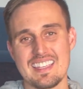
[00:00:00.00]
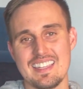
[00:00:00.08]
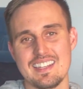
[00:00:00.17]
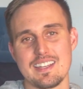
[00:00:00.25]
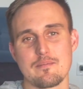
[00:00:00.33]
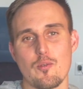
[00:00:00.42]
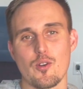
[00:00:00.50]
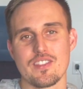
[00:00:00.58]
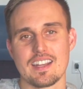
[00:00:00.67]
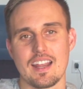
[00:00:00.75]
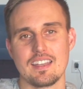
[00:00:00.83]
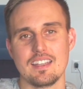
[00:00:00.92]
eating more
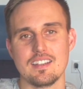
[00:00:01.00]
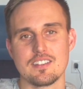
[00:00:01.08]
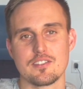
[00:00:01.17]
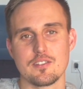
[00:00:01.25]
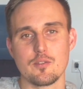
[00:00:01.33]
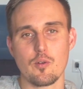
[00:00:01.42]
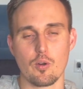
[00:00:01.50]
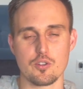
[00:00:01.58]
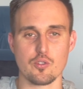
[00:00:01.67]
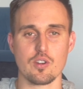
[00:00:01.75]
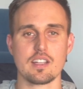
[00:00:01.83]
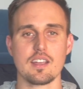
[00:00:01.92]
than I needed to or
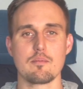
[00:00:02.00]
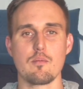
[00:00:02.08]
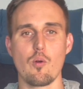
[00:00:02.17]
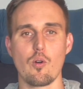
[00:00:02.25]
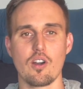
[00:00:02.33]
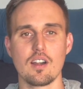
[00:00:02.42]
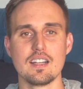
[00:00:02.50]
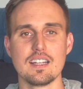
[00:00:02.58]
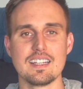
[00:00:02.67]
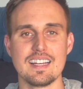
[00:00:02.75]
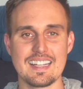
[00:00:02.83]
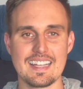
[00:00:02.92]
drinking more
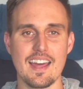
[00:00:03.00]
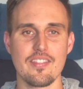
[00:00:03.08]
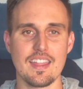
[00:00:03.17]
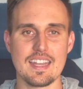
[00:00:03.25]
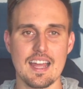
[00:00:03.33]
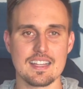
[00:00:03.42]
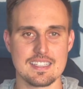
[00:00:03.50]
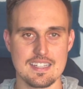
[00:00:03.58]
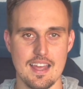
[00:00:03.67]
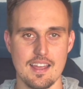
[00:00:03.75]
again the next day.